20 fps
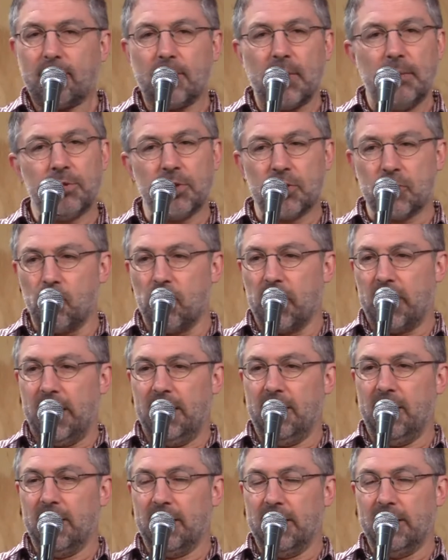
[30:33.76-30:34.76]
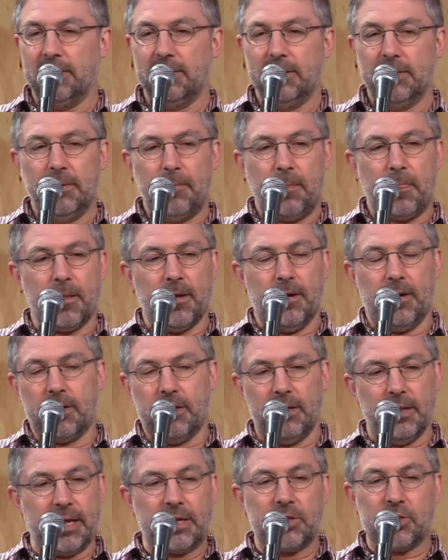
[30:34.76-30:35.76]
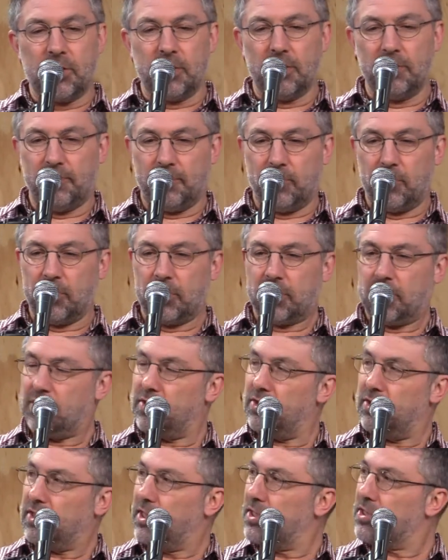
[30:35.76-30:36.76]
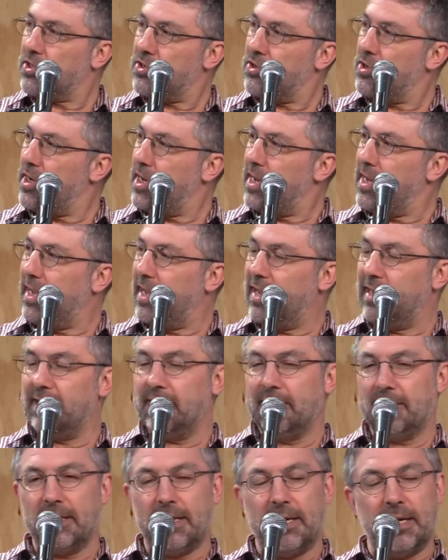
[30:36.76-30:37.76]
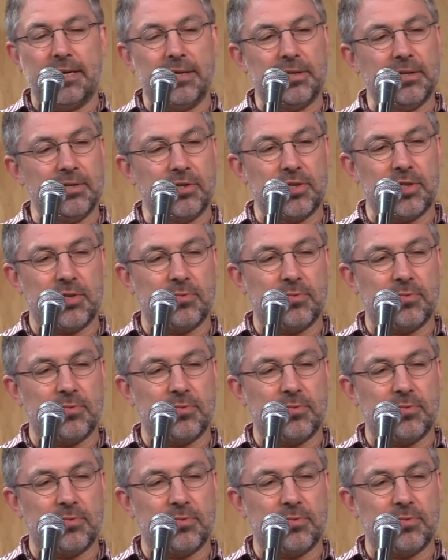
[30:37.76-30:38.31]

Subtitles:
just working on a lecture for church history, and just